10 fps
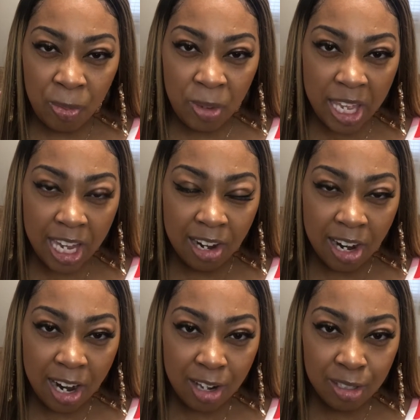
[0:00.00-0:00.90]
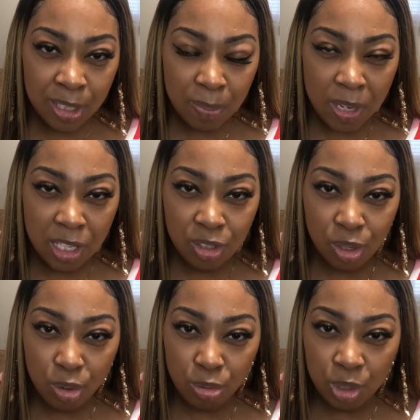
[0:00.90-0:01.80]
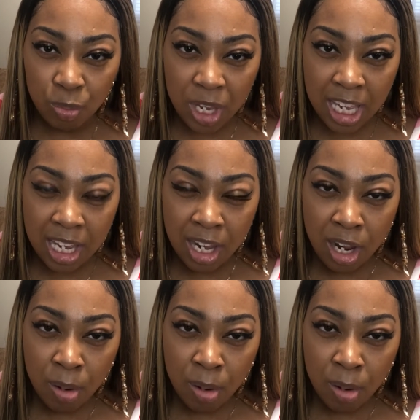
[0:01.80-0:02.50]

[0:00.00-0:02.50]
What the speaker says: wait, girl, you smell so sweet.